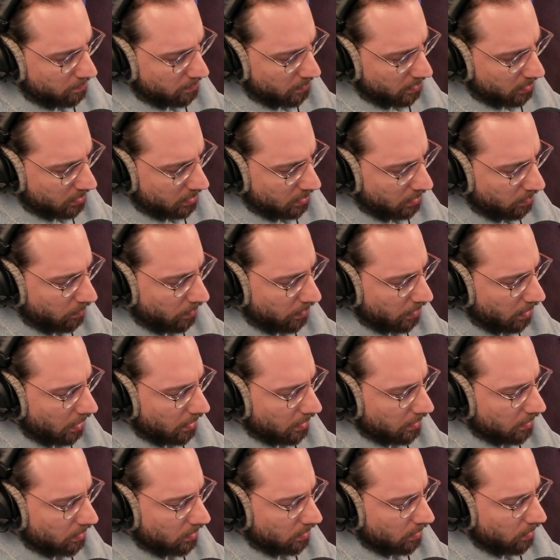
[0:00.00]
missing with
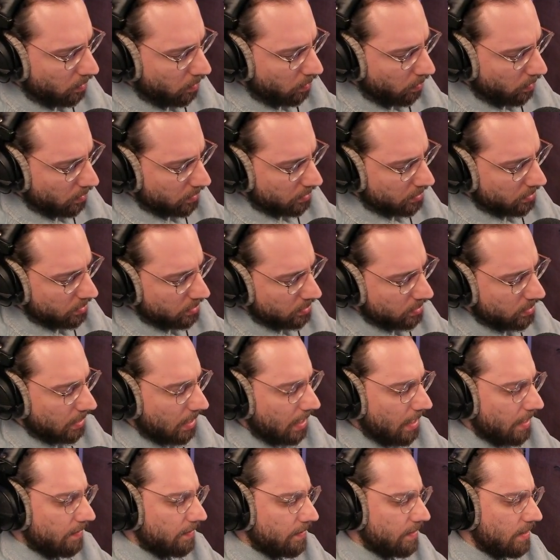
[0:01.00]
other courses
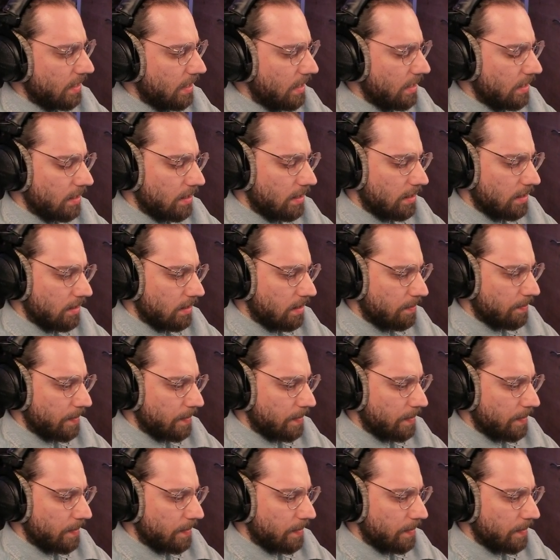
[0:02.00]
I've taken in the